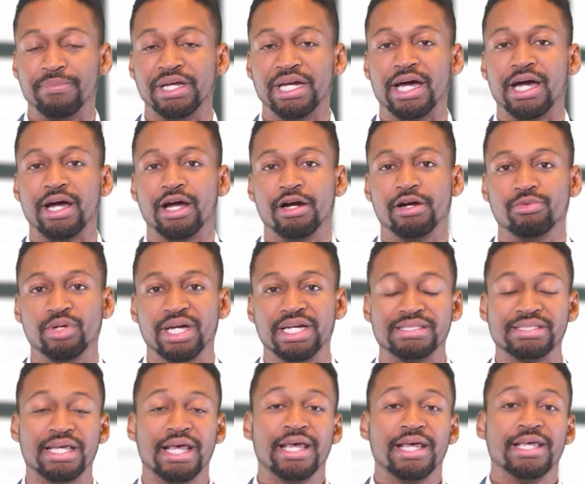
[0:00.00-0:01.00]
by the
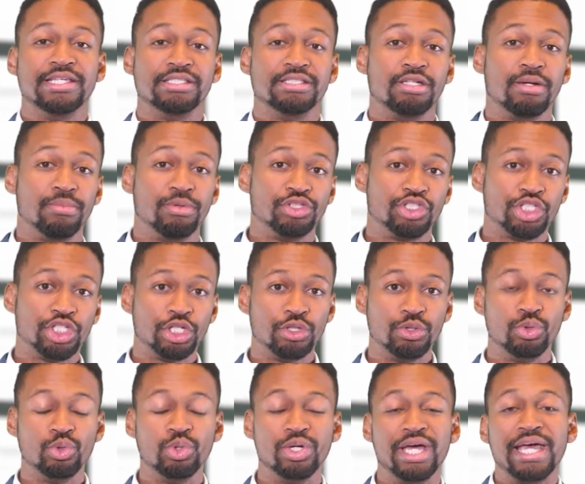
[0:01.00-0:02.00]
IRS is number
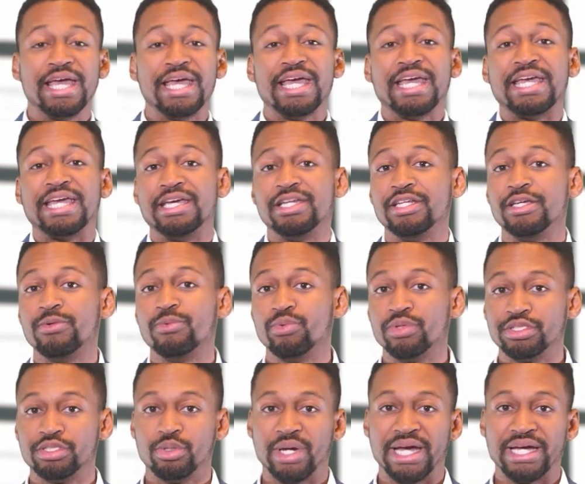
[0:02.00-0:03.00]
two, any
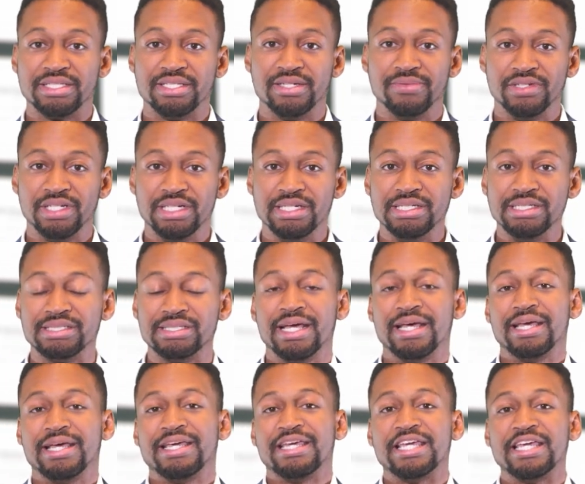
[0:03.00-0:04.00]
rental activities,
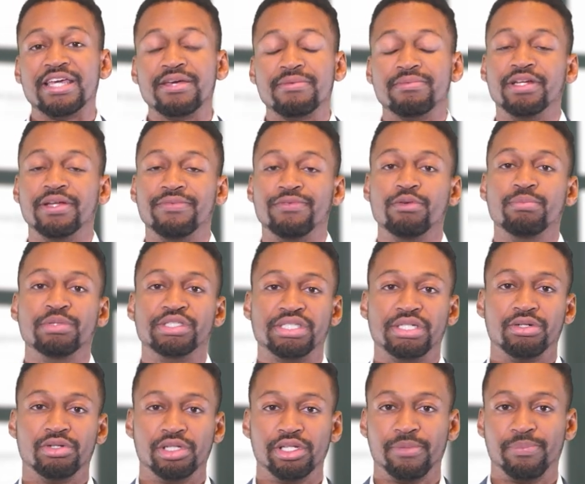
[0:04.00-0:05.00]
even if you
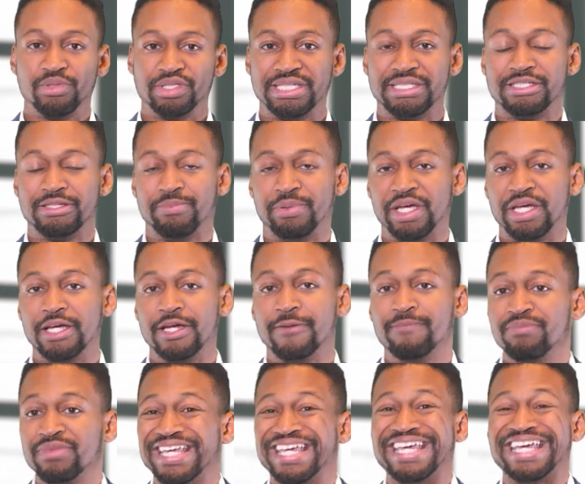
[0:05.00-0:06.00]
materially
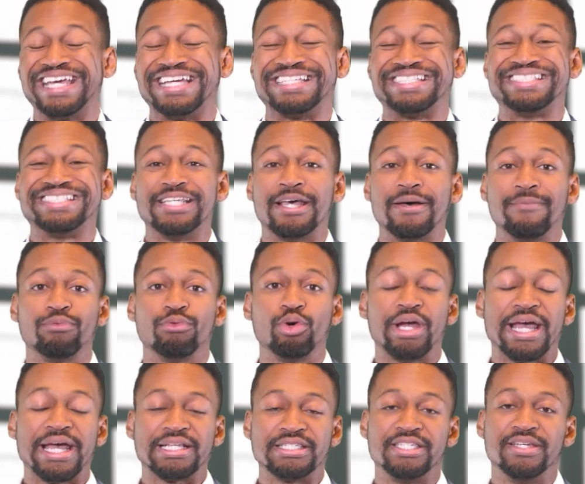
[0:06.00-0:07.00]
participate, except
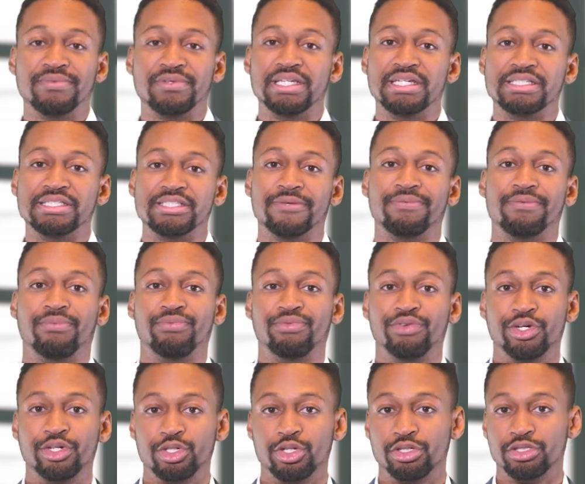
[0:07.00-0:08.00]
for activities that
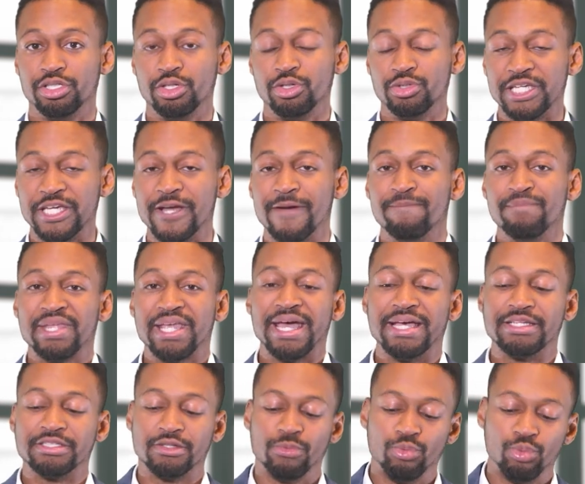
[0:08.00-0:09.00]
fulfill your duty
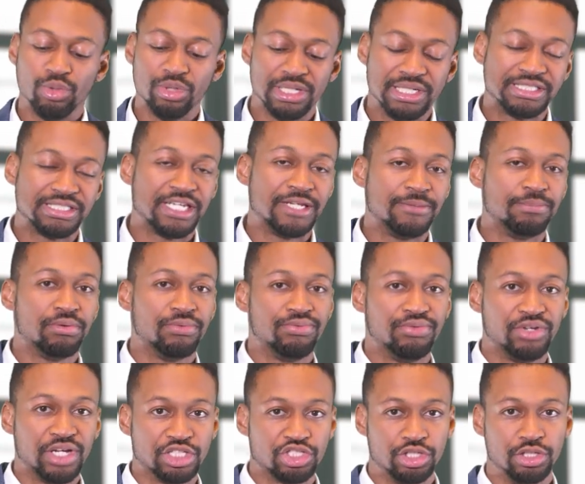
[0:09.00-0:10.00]
as a real estate
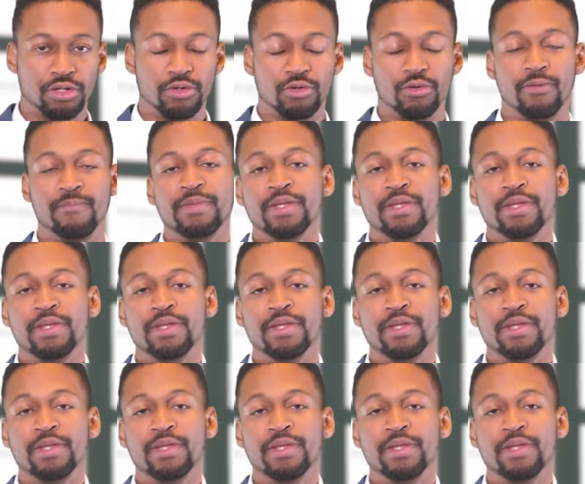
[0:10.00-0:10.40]
professional.